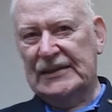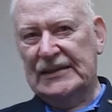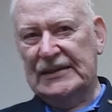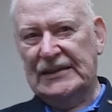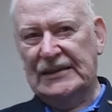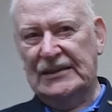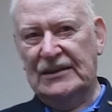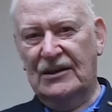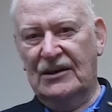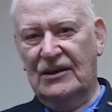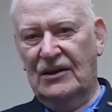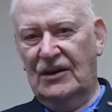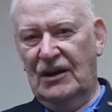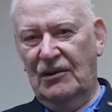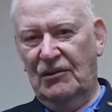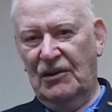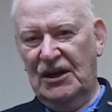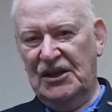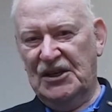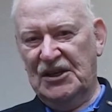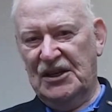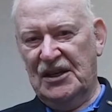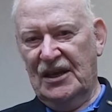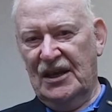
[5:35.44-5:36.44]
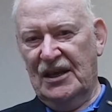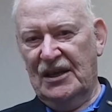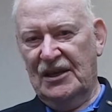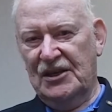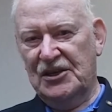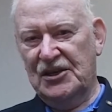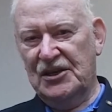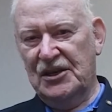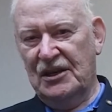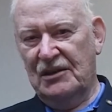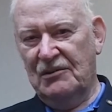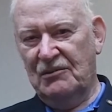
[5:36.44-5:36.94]
No, I watched a lot of
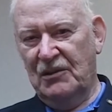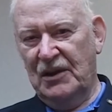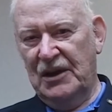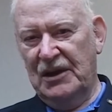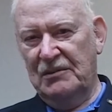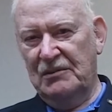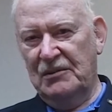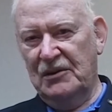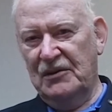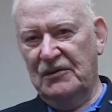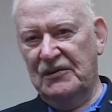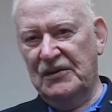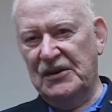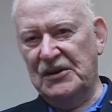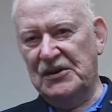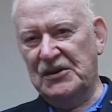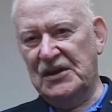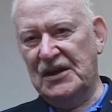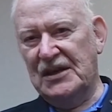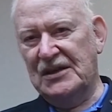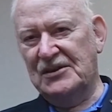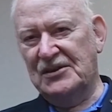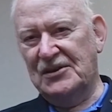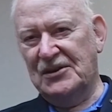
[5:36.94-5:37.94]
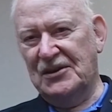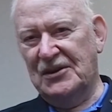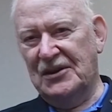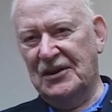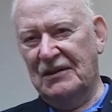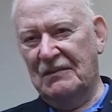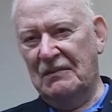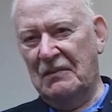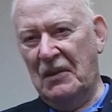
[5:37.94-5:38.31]
John Wayne movies, that's all.